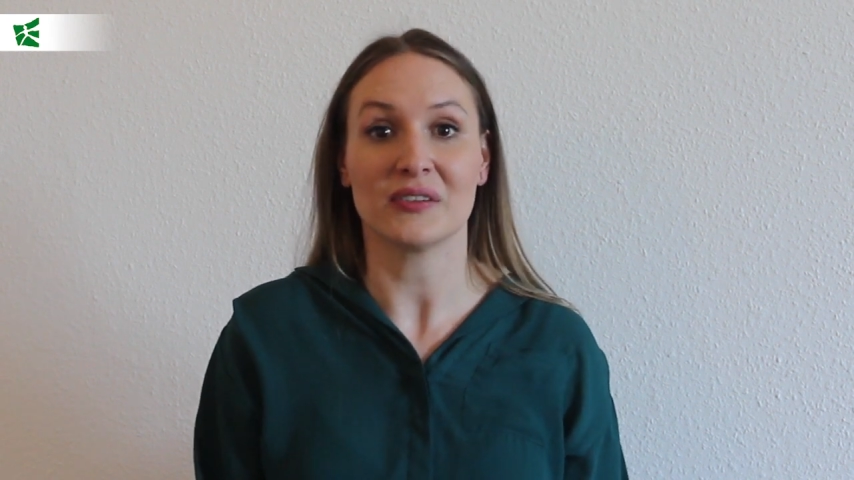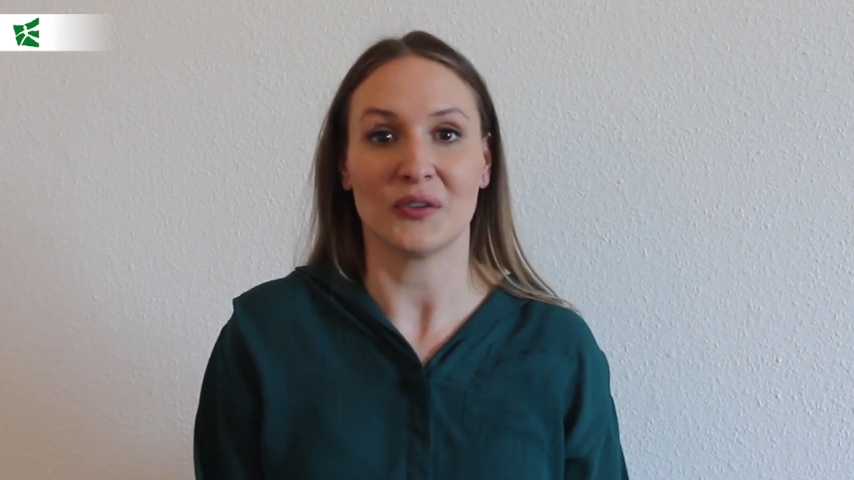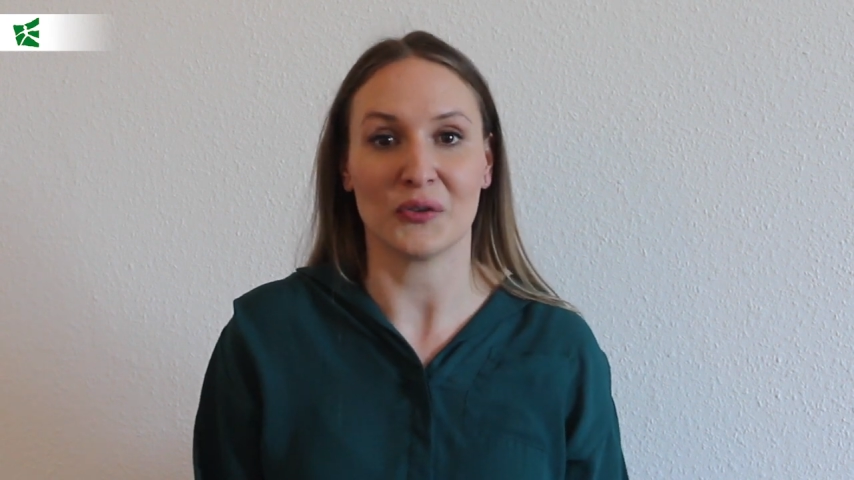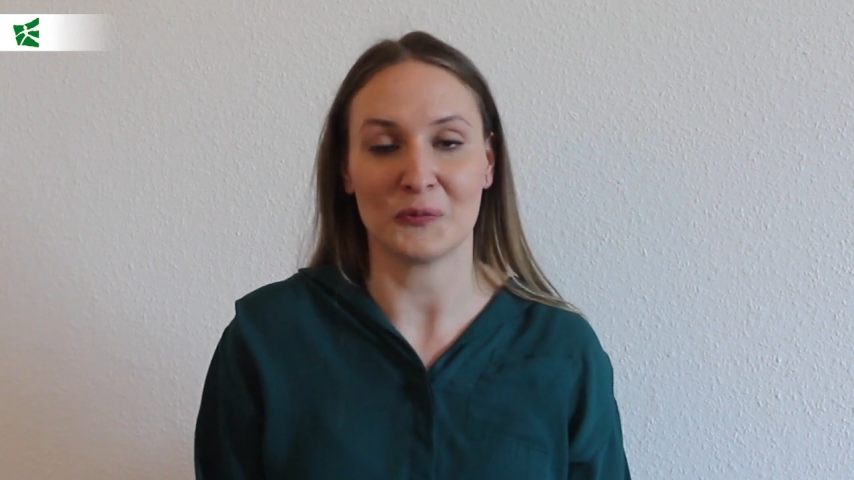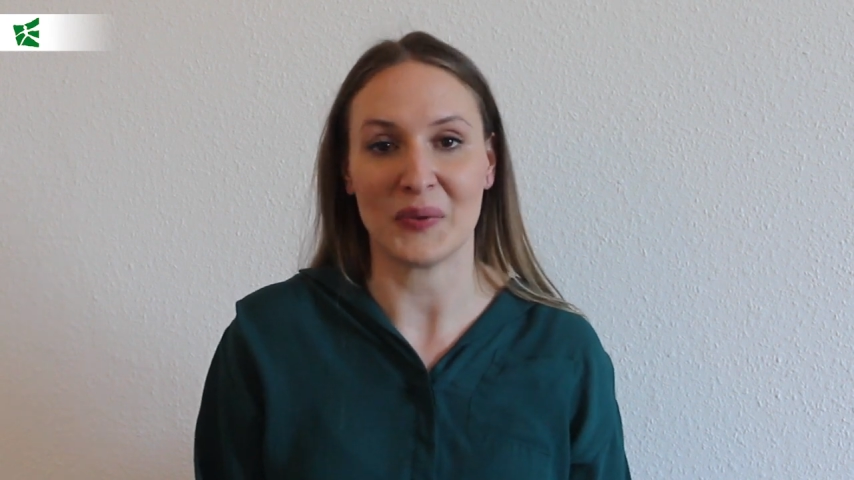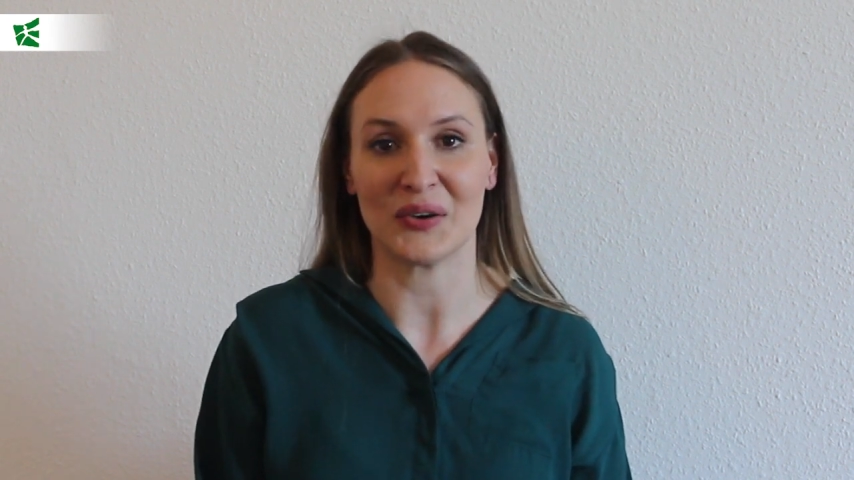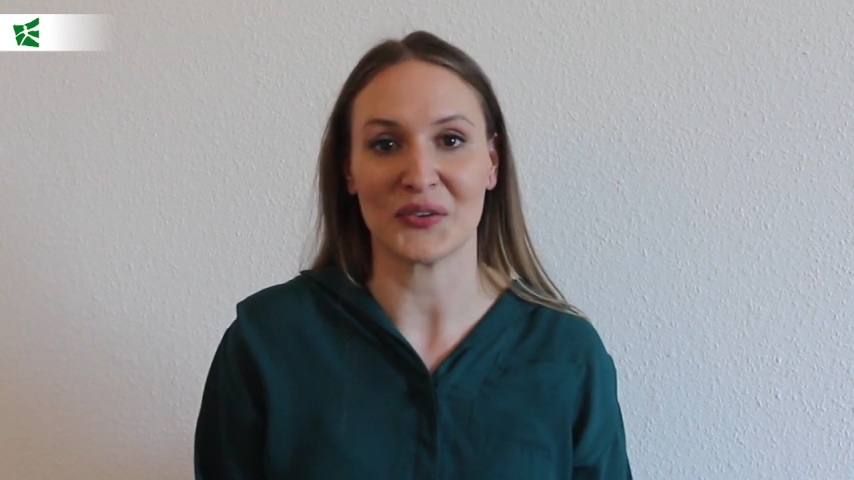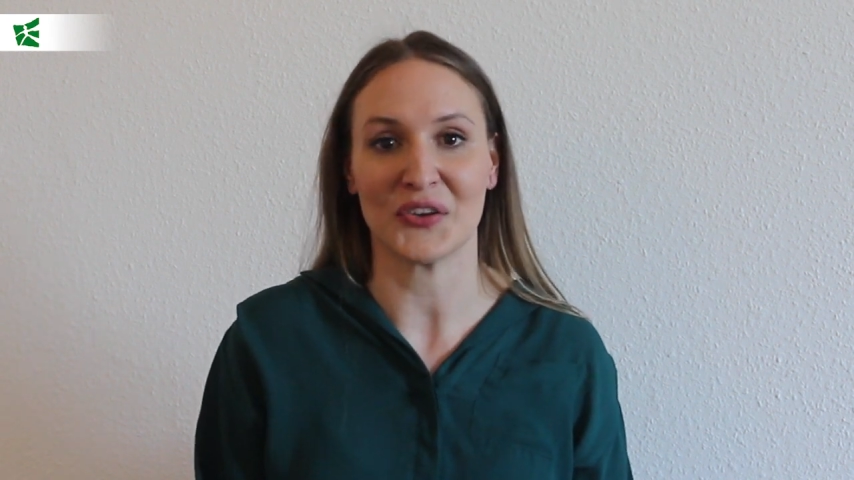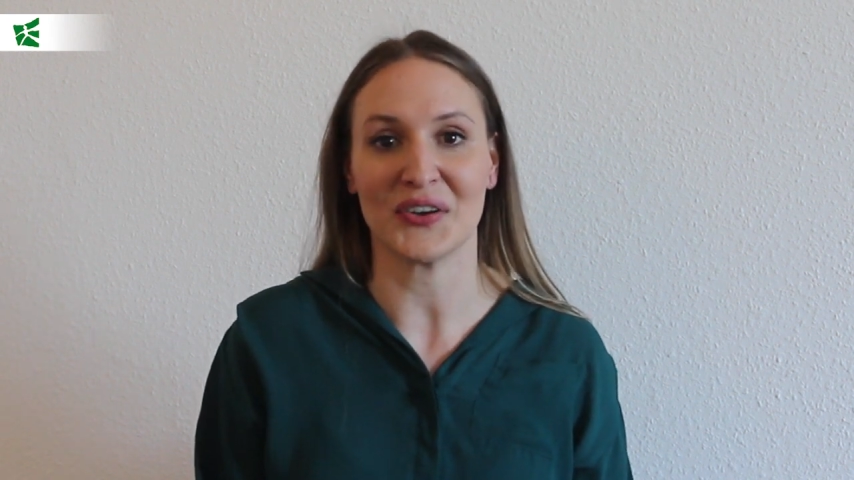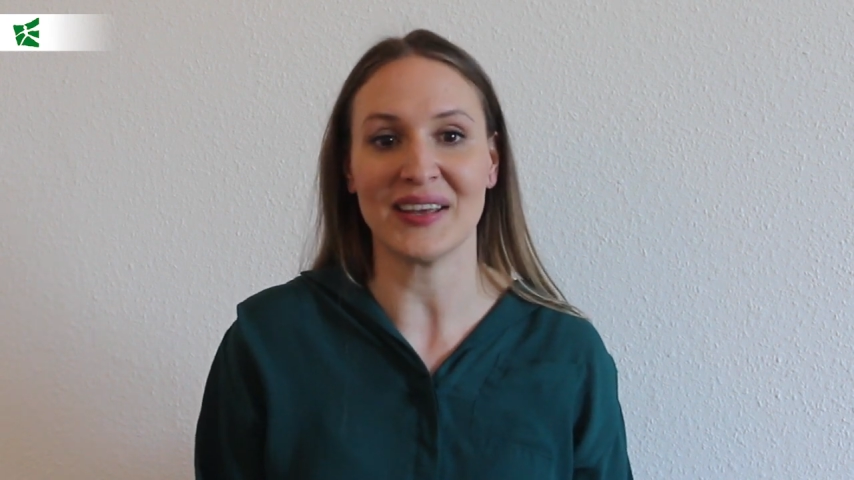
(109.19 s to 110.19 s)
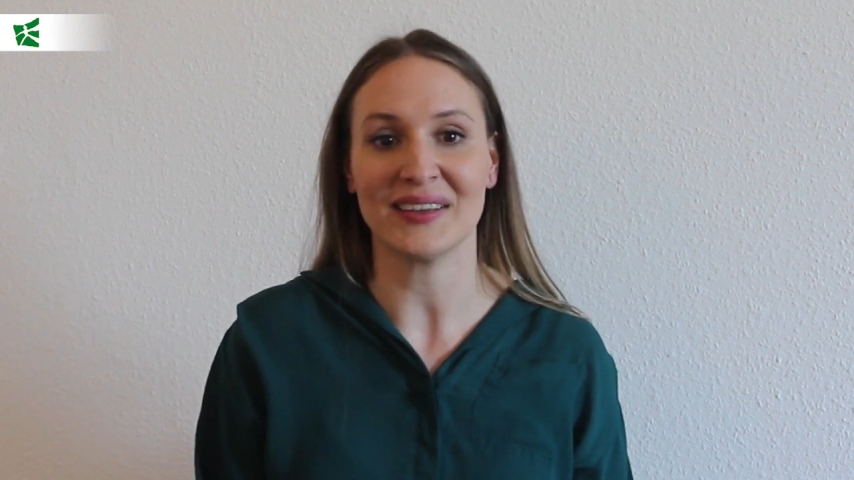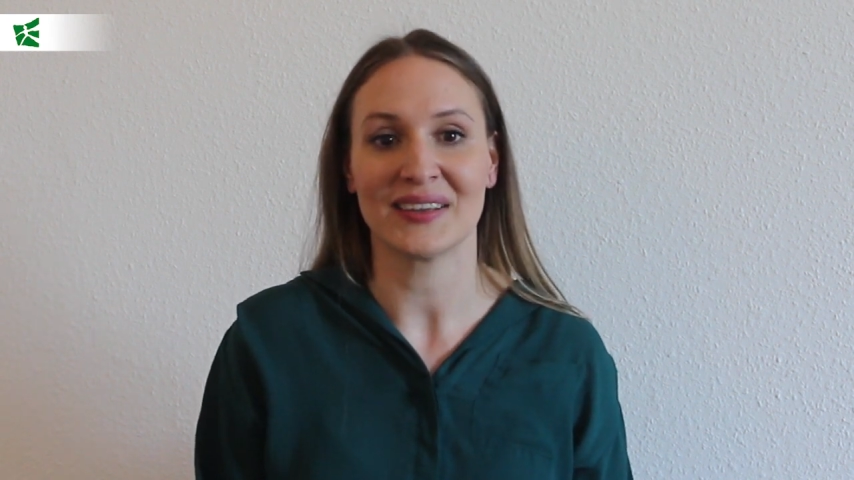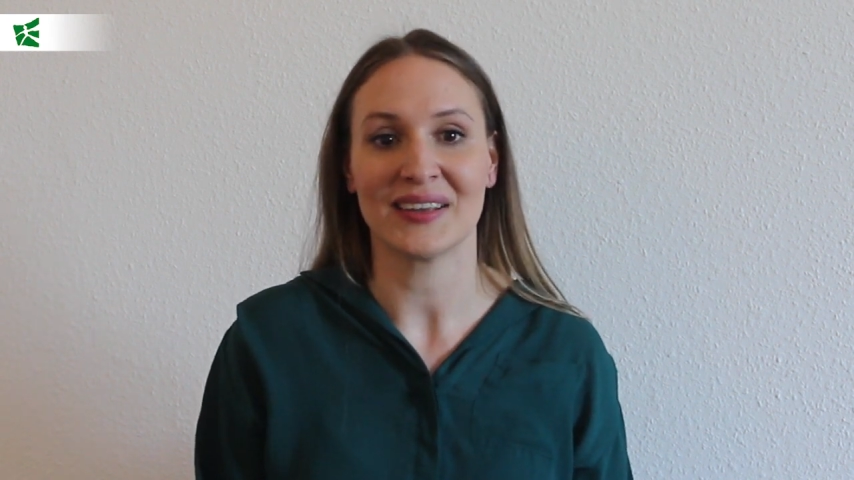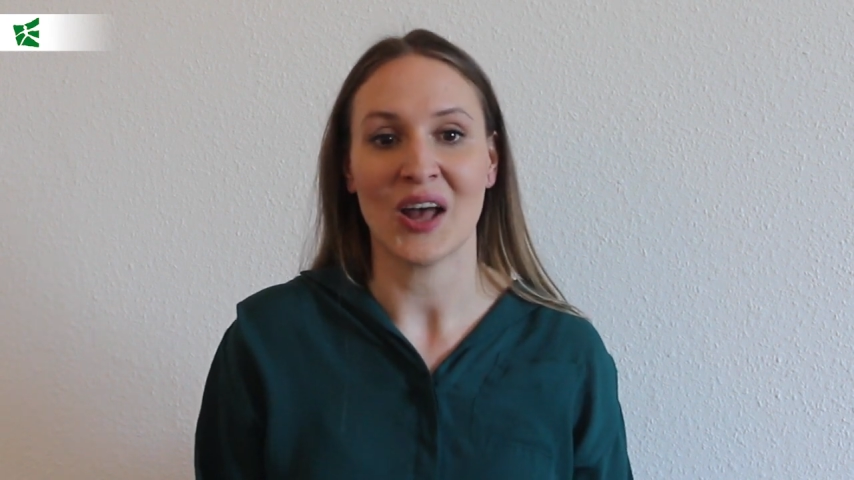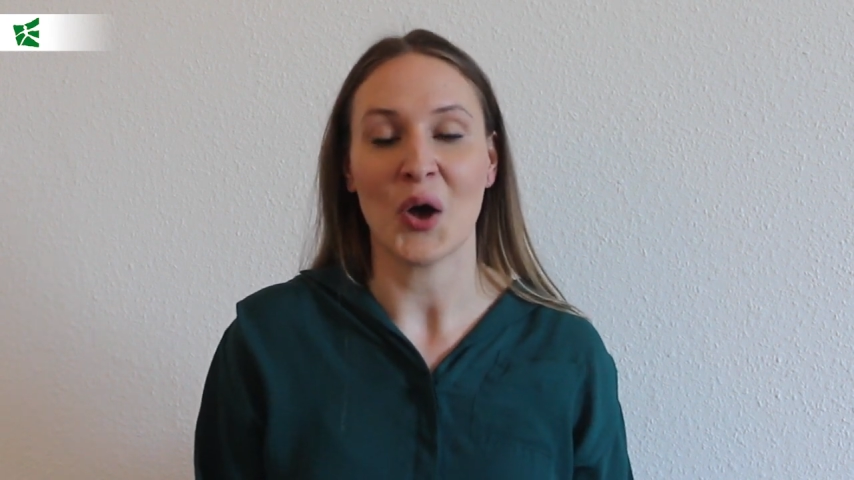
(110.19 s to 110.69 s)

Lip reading: those below 30,